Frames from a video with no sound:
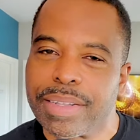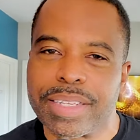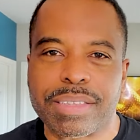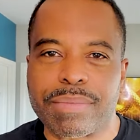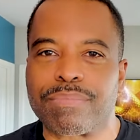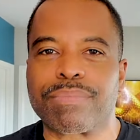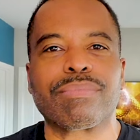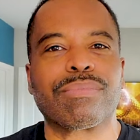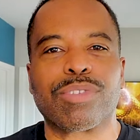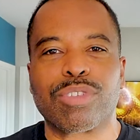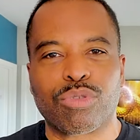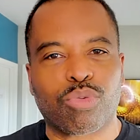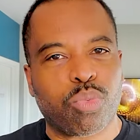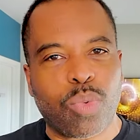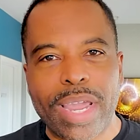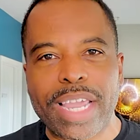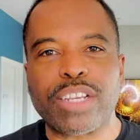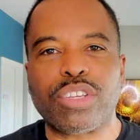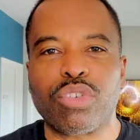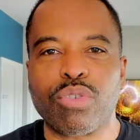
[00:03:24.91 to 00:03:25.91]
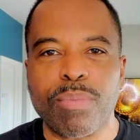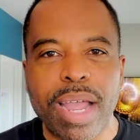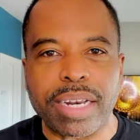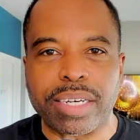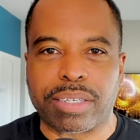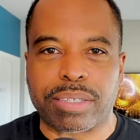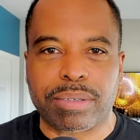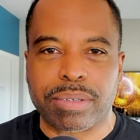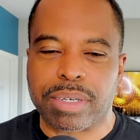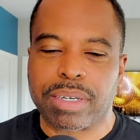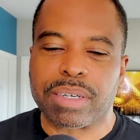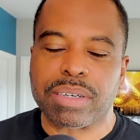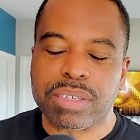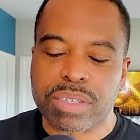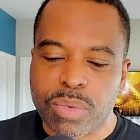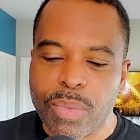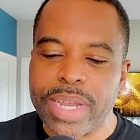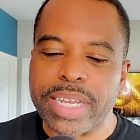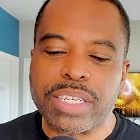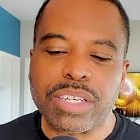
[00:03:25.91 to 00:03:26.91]
It's way too much.
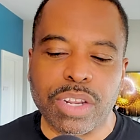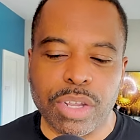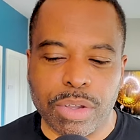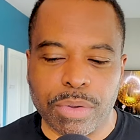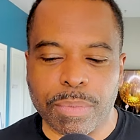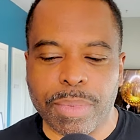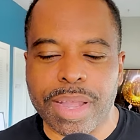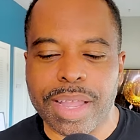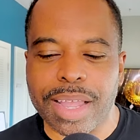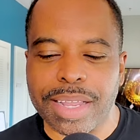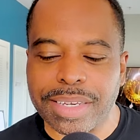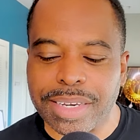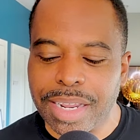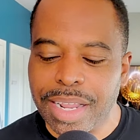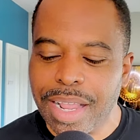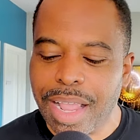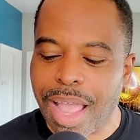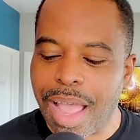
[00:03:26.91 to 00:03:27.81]
It's way too much.